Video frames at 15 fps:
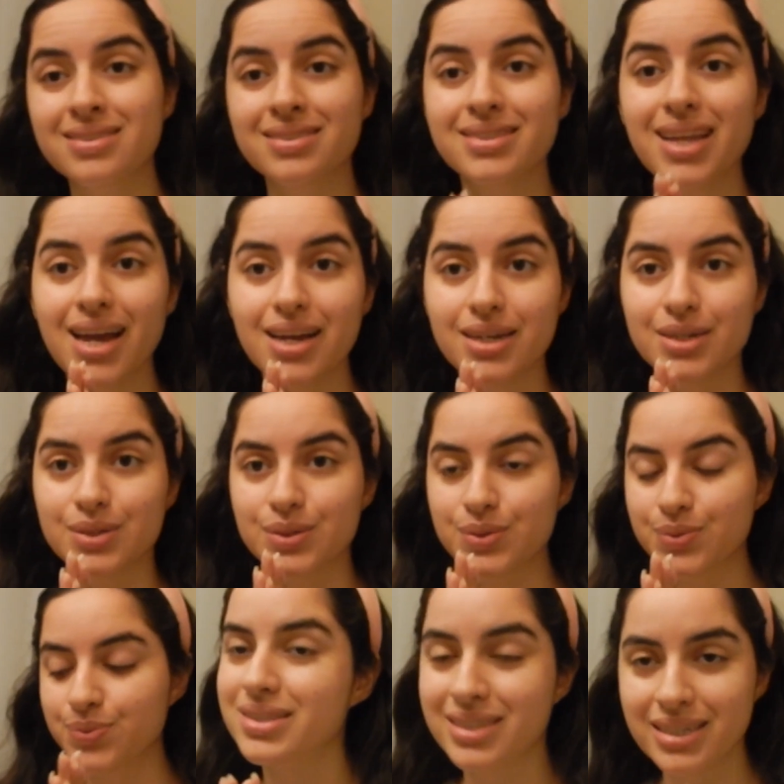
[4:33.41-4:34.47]
Now,
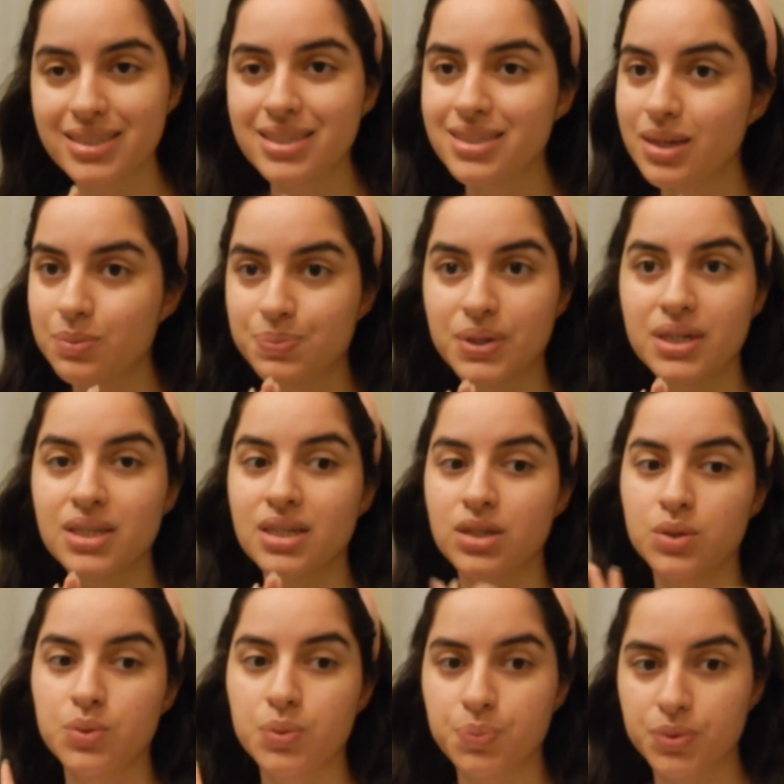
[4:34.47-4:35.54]
this is a part that
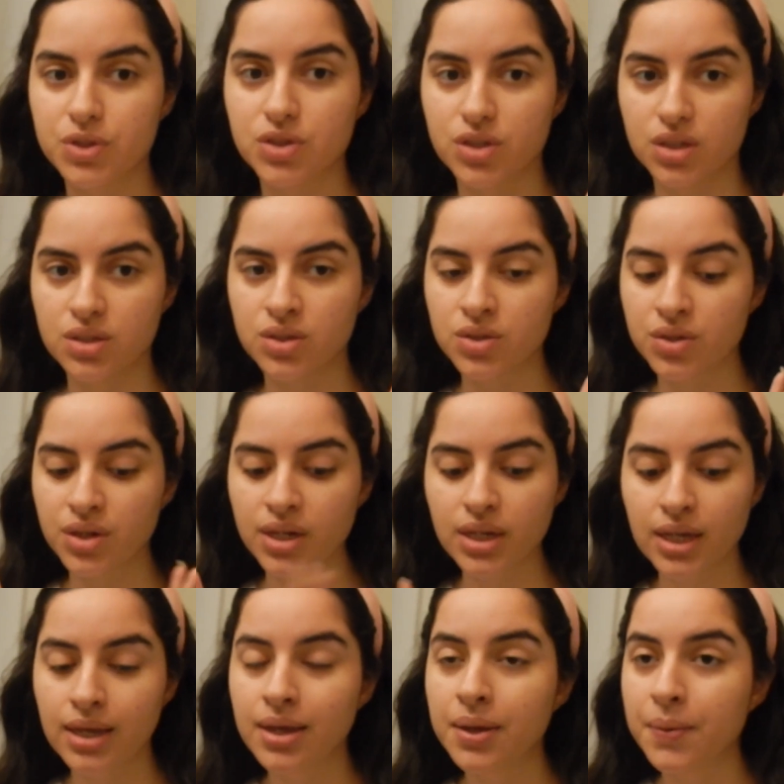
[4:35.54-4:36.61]
you will put
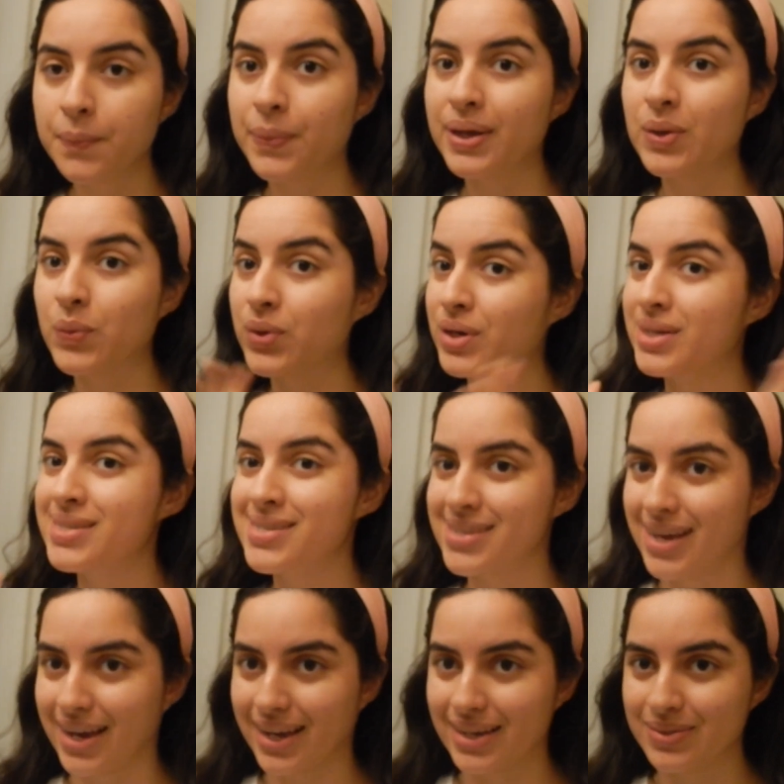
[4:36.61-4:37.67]
sunscreen, but we're
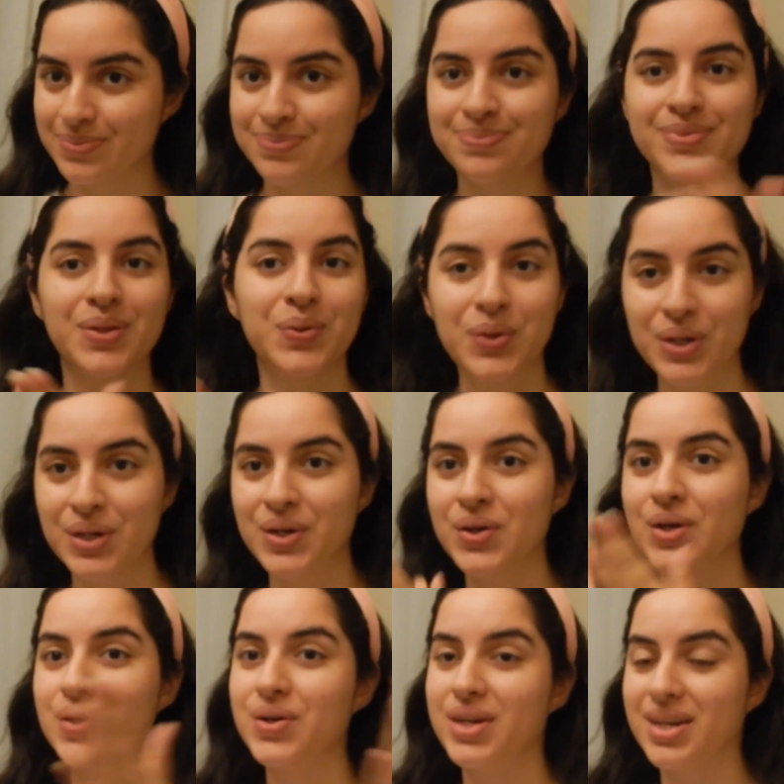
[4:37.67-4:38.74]
inside. we're
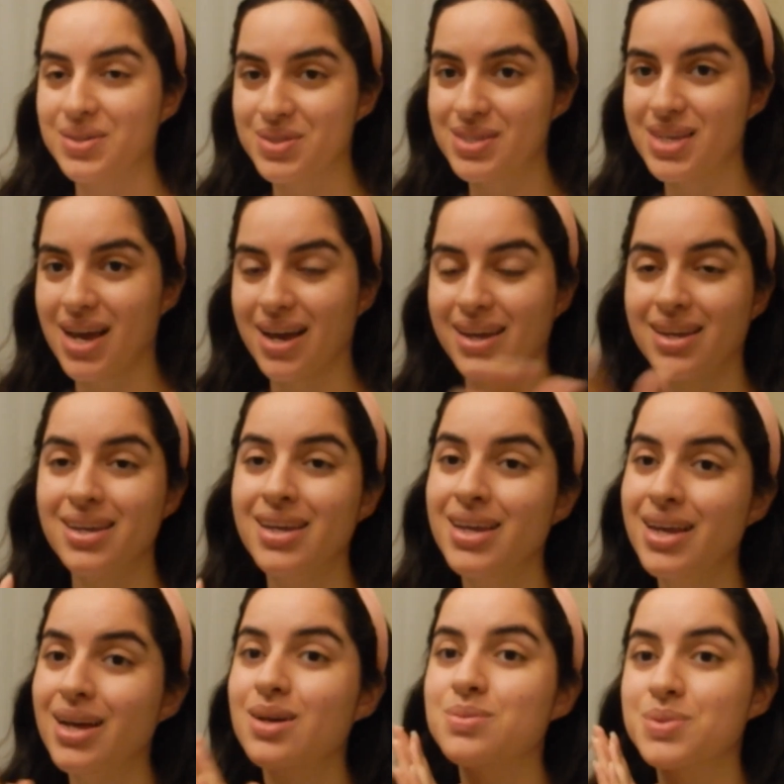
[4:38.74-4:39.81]
not going outside.
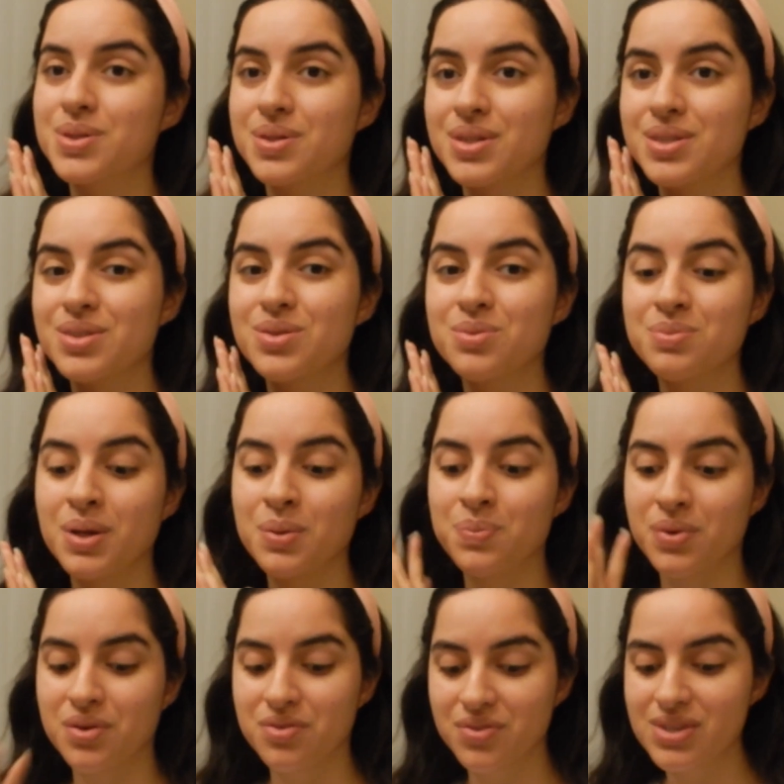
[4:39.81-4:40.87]
I'm going to my
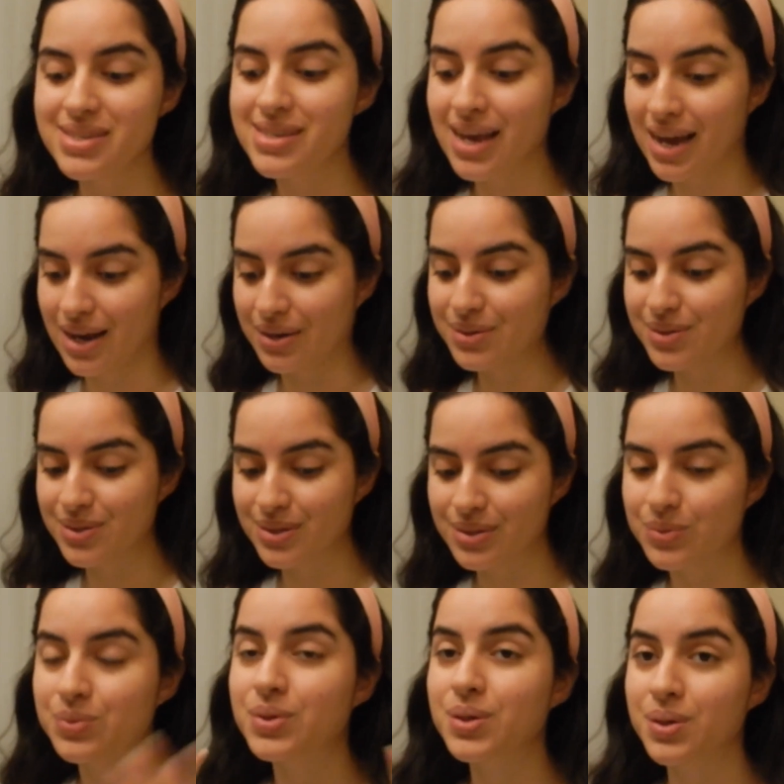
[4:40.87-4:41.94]
boyfriend's house
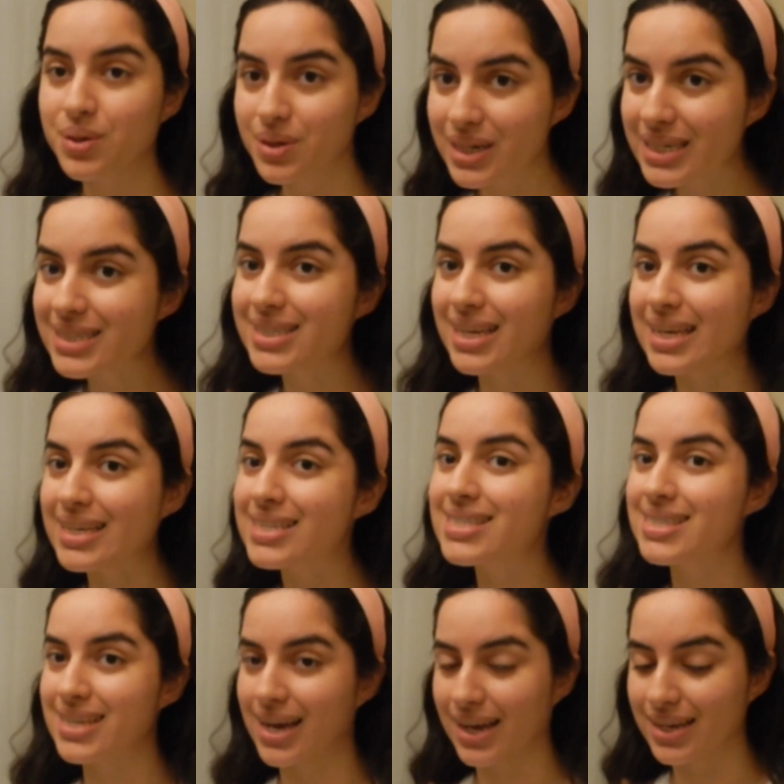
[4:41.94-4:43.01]
and we're all gonna stay
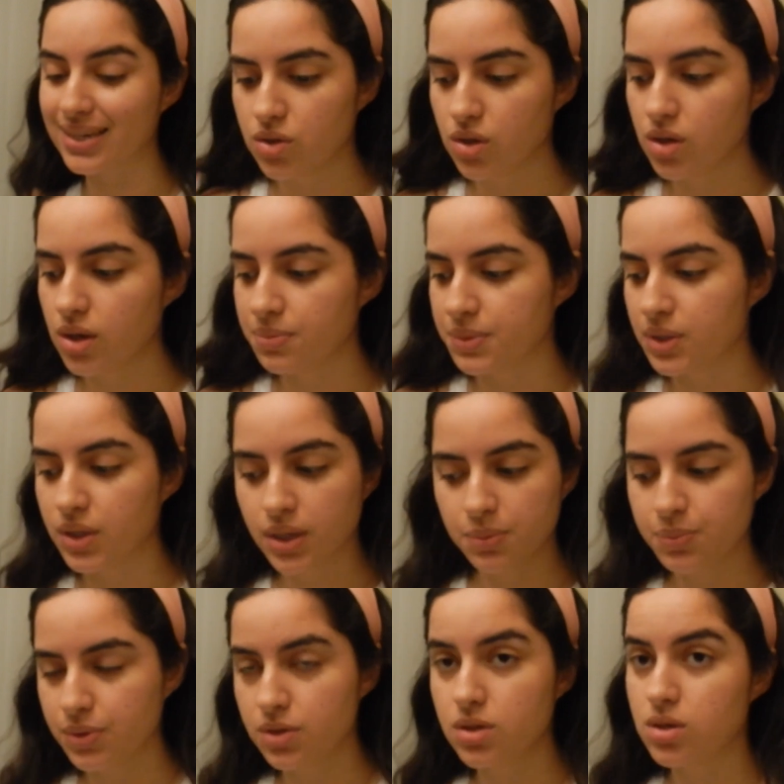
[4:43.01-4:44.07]
inside. So I'm not
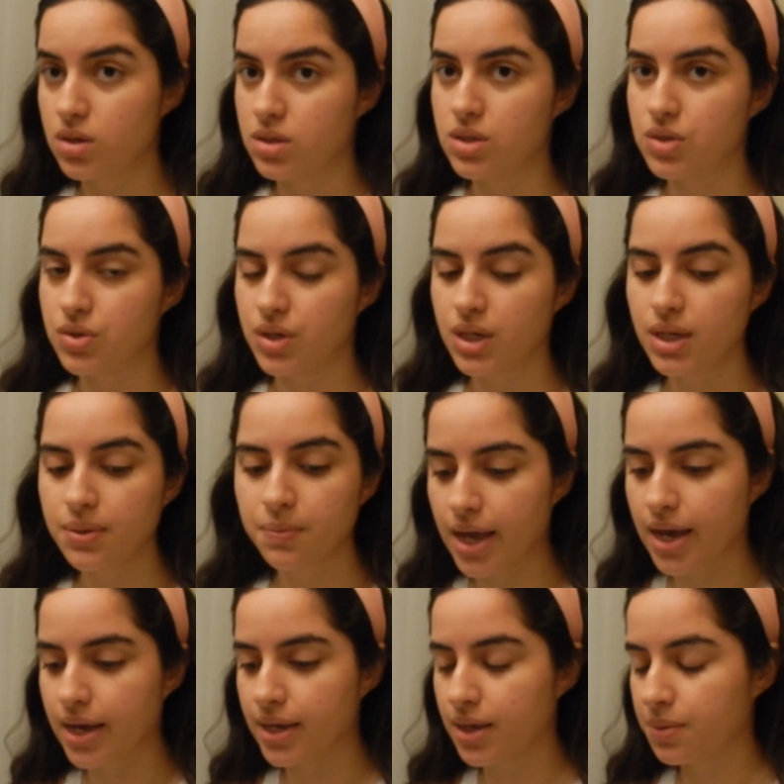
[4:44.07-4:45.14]
gonna put sunscreen.
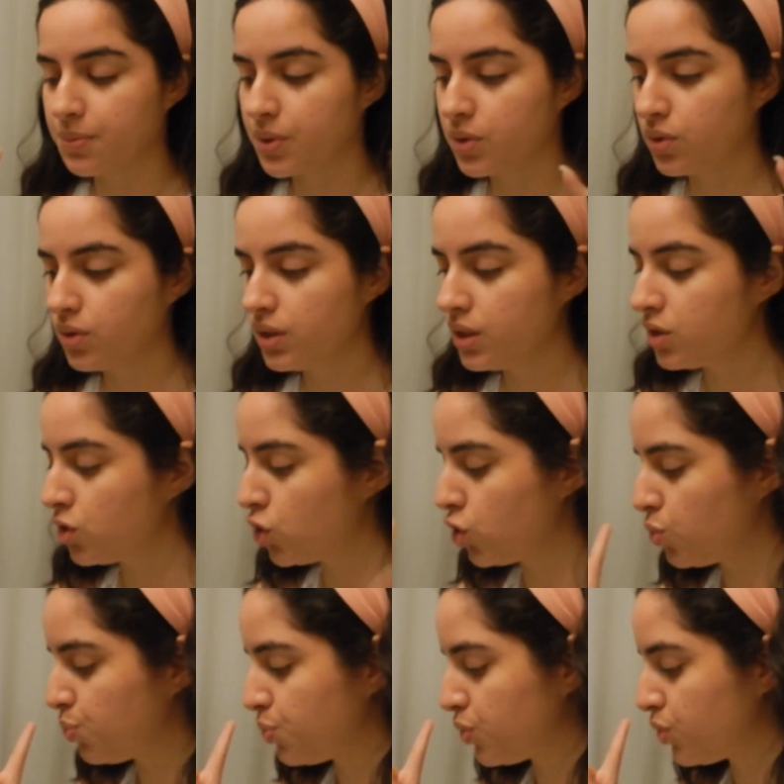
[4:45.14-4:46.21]
I am going
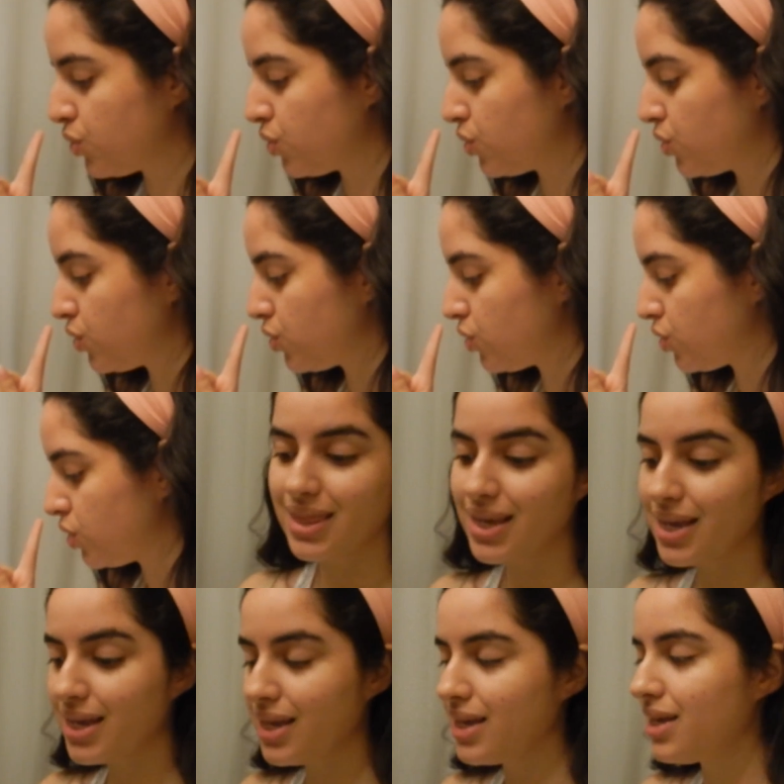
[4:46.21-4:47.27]
to put
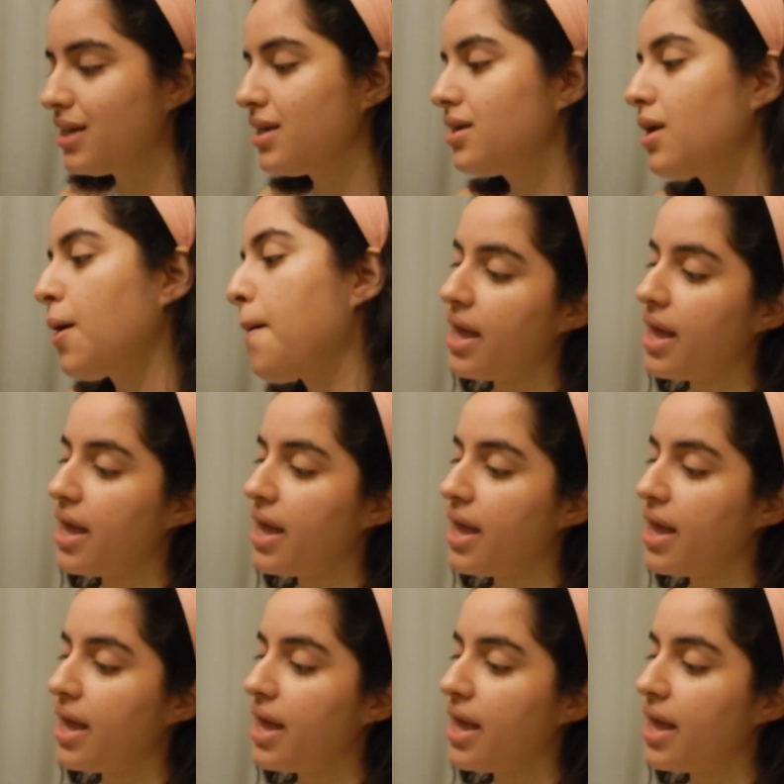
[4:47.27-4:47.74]
the